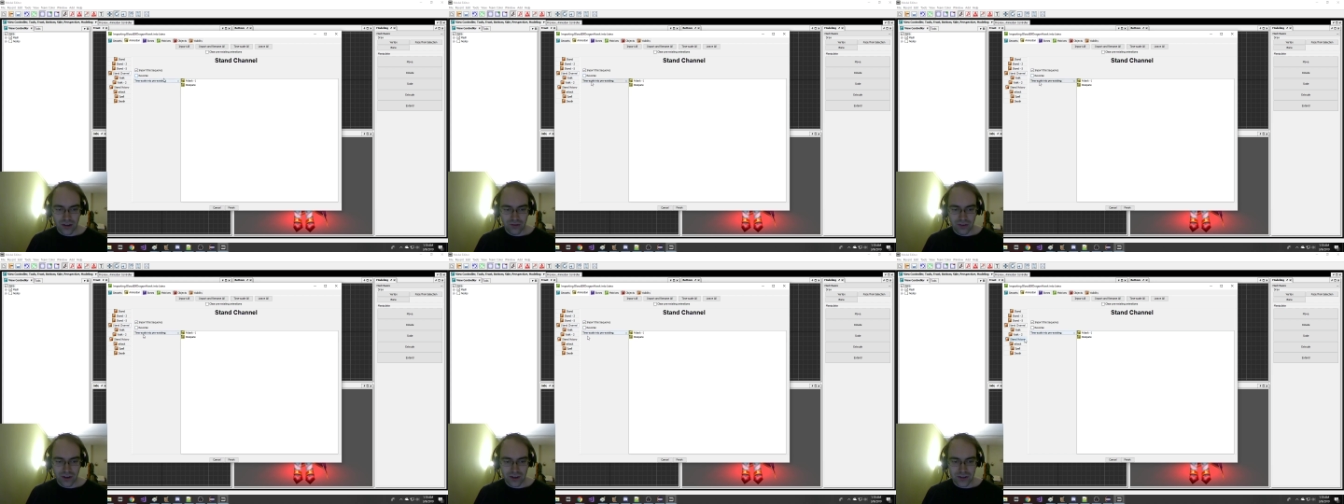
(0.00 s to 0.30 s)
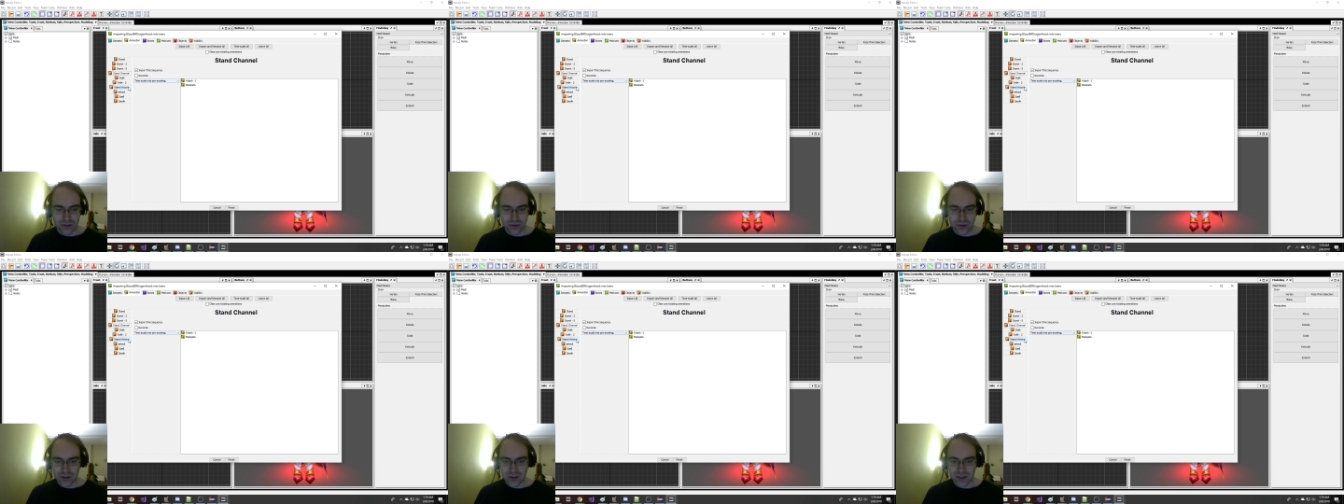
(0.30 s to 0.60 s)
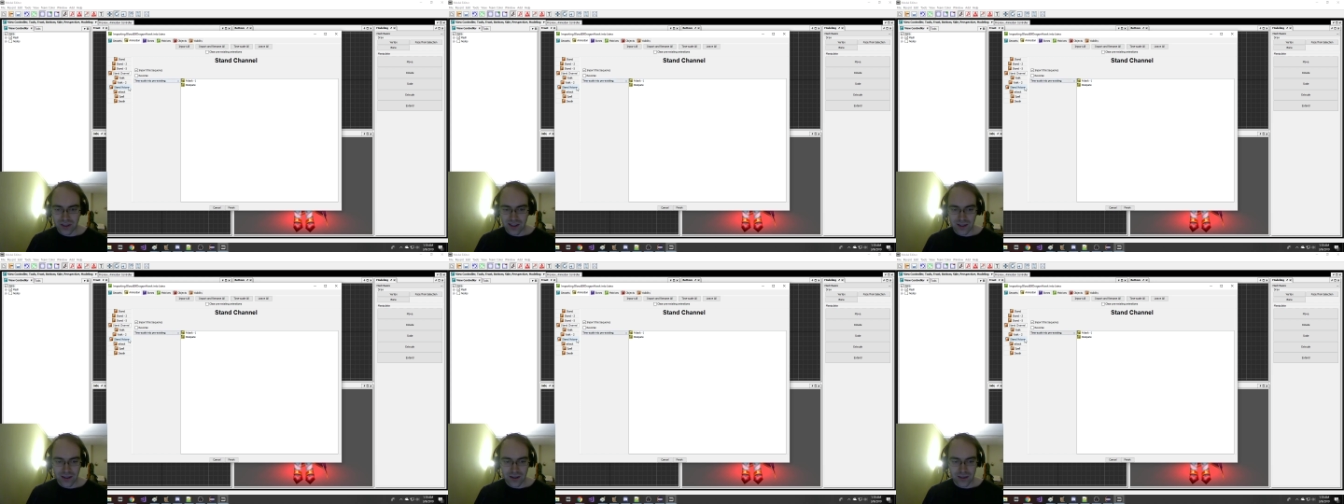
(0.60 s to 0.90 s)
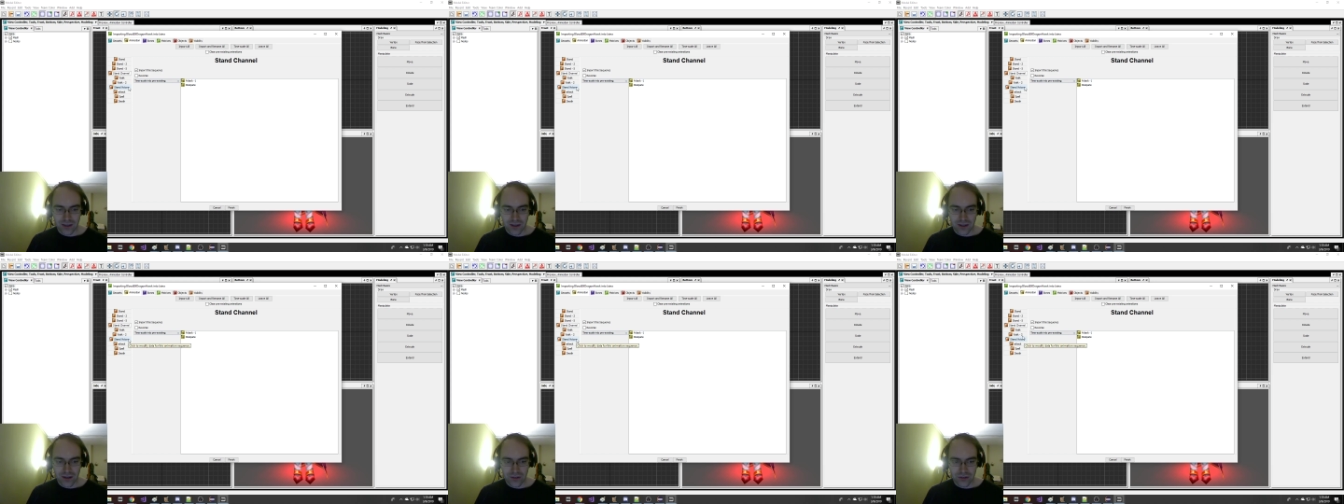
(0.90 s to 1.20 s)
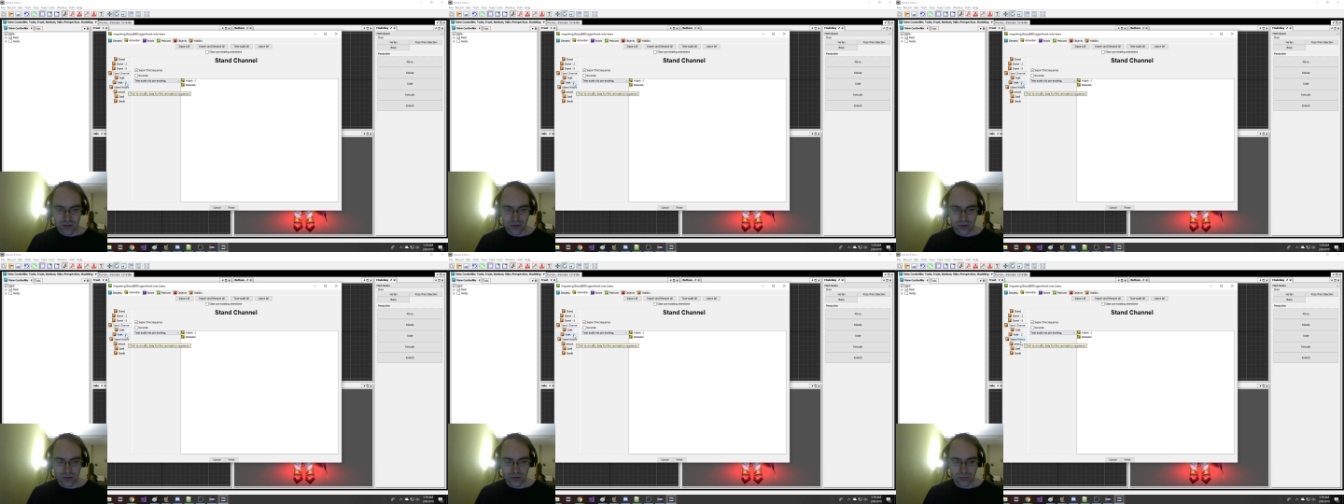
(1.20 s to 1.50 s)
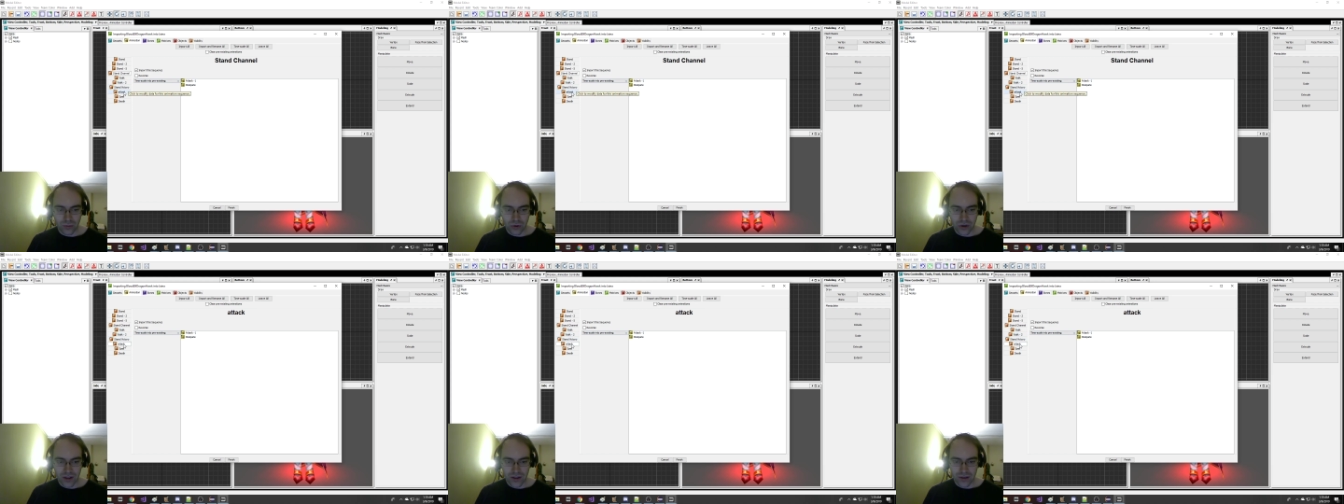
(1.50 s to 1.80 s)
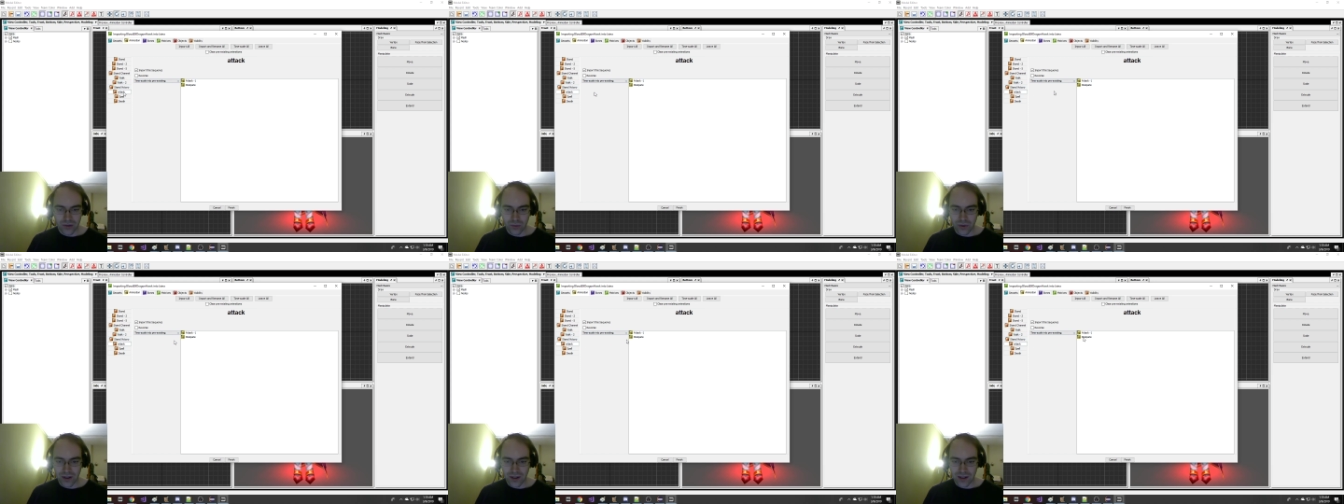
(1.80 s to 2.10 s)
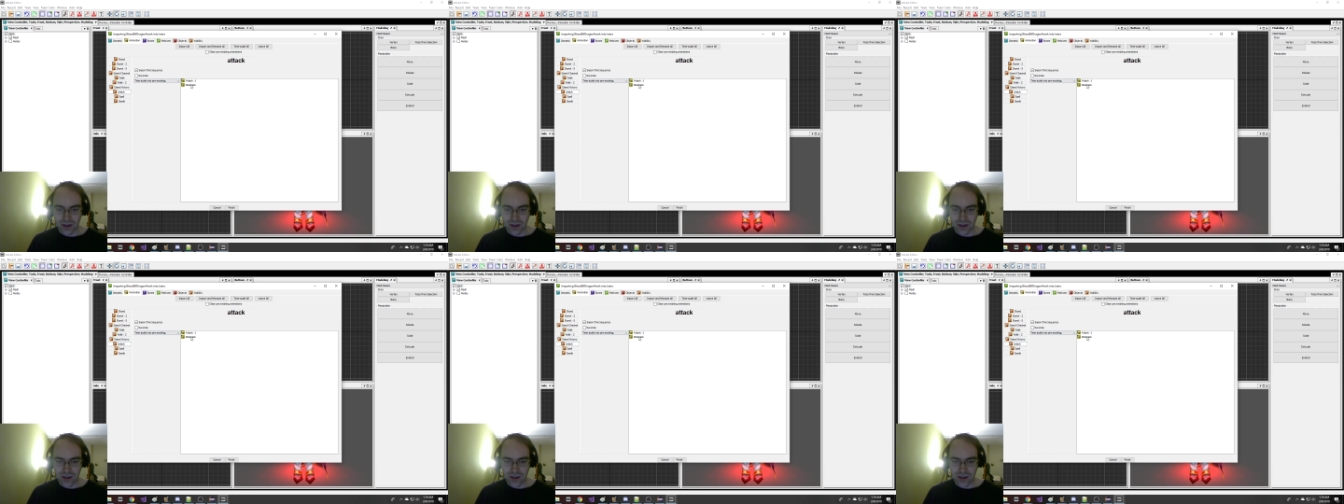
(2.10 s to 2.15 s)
if I don't click anything to bring the wing